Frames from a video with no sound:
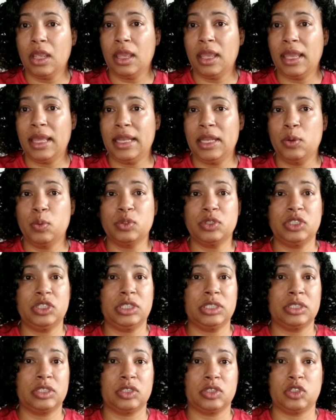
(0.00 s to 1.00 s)
and it was
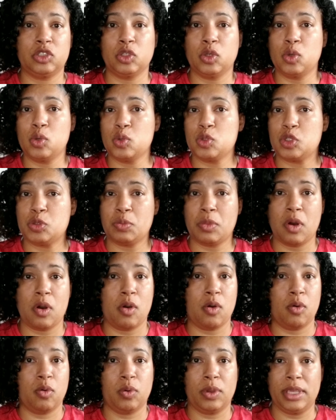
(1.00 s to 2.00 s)
just so
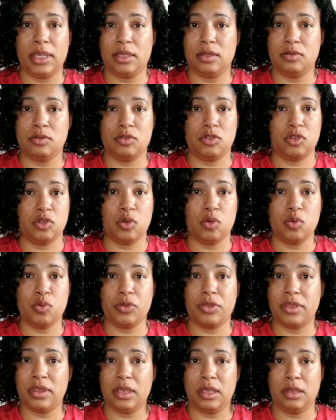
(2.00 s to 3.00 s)
small and so
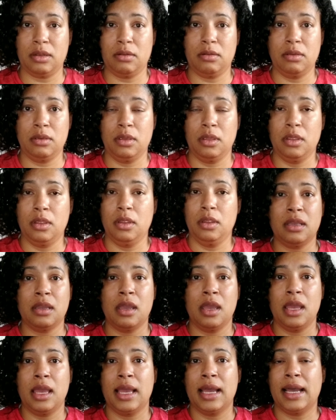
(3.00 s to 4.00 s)
thin.
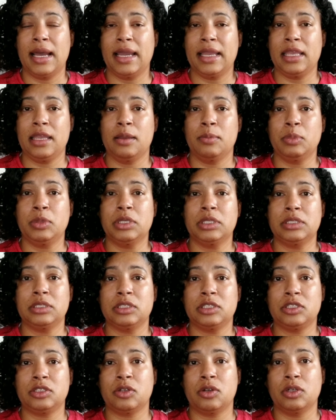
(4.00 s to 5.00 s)
I am
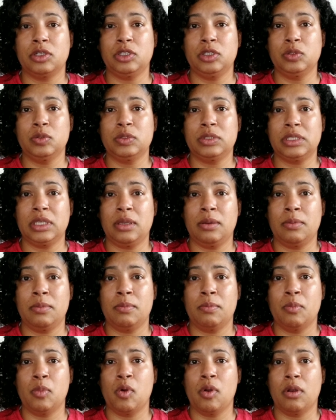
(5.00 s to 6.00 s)
gonna start
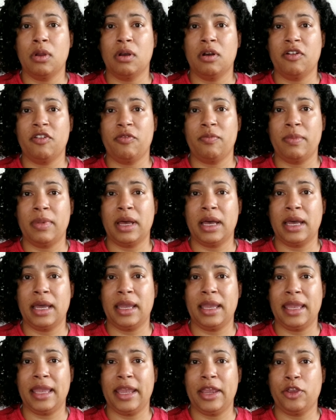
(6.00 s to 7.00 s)
using more of
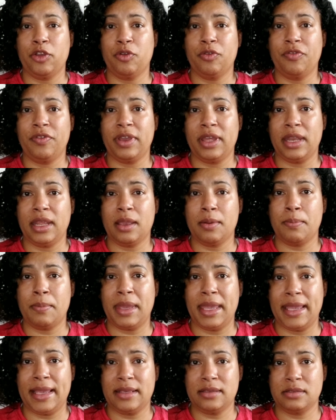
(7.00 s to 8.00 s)
my Ayurvedic
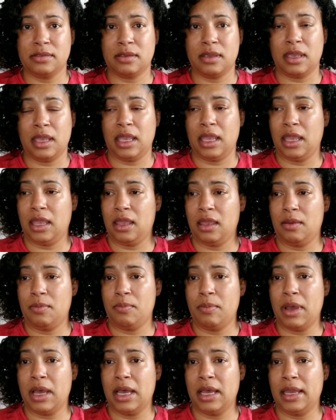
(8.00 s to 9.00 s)
mask
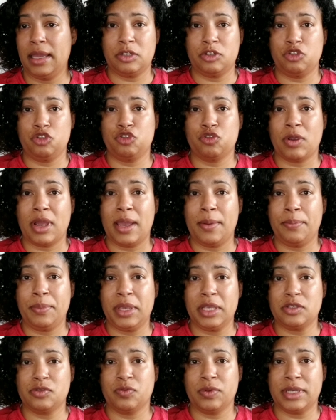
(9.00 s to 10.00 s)
and my dry
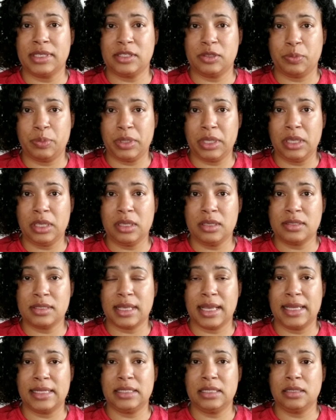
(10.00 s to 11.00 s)
mix recipes.
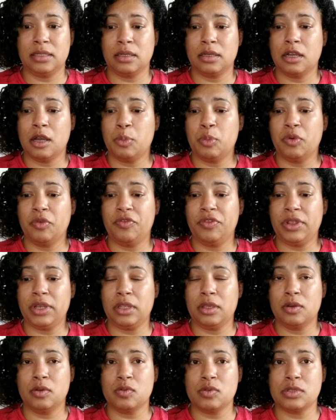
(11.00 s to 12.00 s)
I did a couple
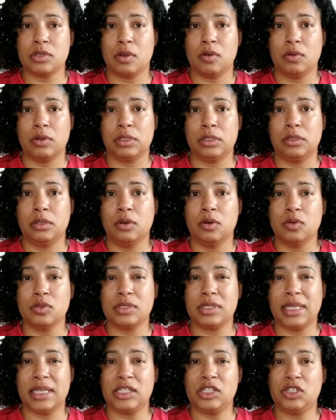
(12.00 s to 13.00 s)
videos on
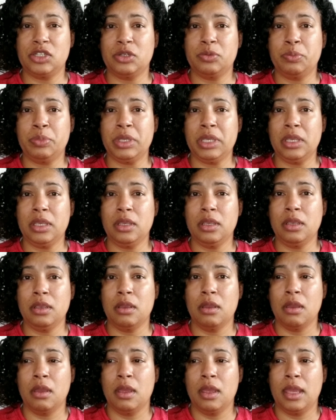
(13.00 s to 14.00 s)
those. They should
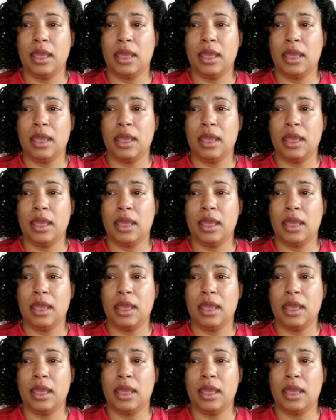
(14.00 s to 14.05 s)
be,